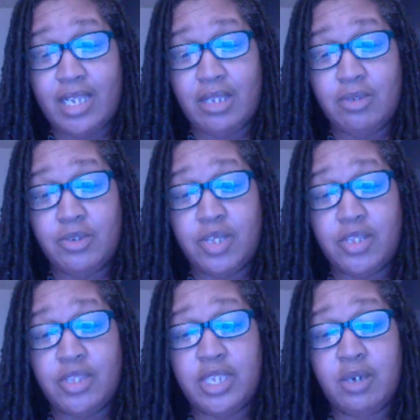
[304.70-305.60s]

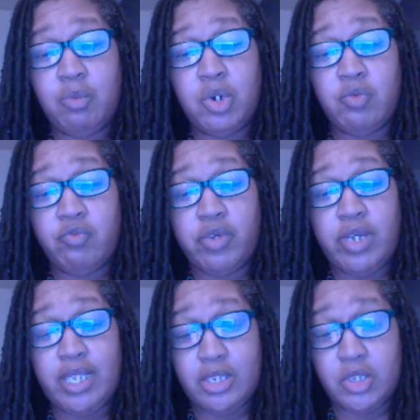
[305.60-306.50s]
follows, and then we'll
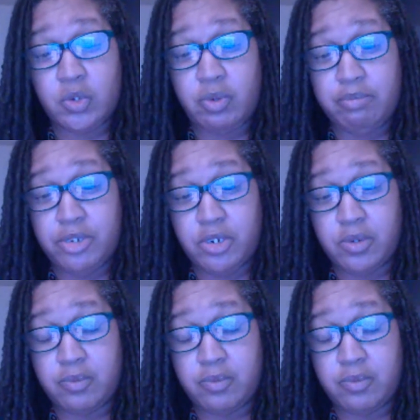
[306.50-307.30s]
read the scripture.